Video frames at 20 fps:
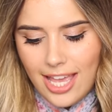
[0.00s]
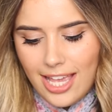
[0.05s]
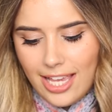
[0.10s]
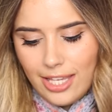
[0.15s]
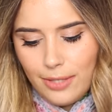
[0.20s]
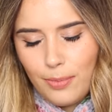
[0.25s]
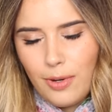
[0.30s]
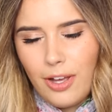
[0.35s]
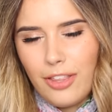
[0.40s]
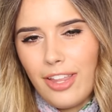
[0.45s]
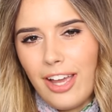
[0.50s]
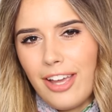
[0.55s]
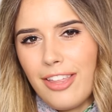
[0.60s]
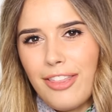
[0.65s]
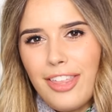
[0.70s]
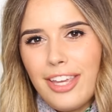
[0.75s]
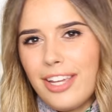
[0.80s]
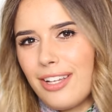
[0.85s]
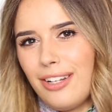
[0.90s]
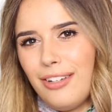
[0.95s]
is one that I
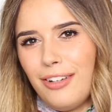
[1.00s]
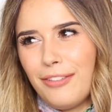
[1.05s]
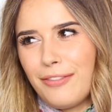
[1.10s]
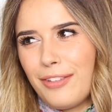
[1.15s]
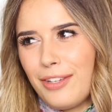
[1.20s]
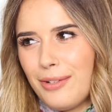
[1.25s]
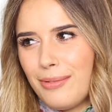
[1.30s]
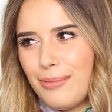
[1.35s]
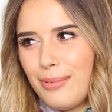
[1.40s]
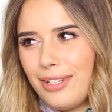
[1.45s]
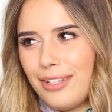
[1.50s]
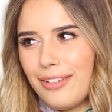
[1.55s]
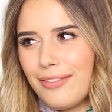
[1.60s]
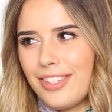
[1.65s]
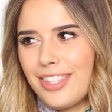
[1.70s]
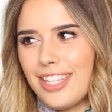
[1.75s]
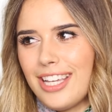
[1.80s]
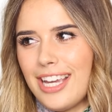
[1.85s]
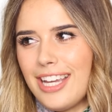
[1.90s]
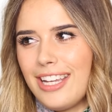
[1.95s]
think a lot of you will
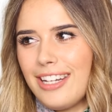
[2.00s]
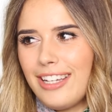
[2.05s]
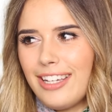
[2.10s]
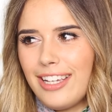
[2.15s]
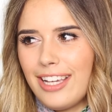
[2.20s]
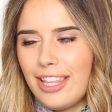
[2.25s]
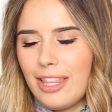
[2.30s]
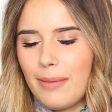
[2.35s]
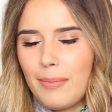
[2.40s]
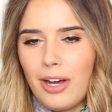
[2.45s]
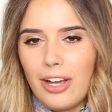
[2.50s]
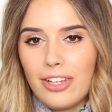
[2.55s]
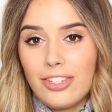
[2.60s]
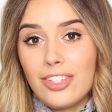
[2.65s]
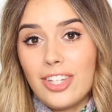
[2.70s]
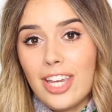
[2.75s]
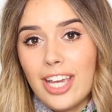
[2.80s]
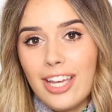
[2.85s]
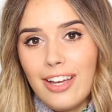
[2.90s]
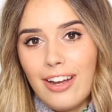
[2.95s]
have seen in the
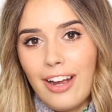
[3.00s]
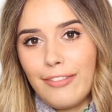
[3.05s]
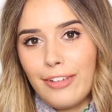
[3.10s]
past year.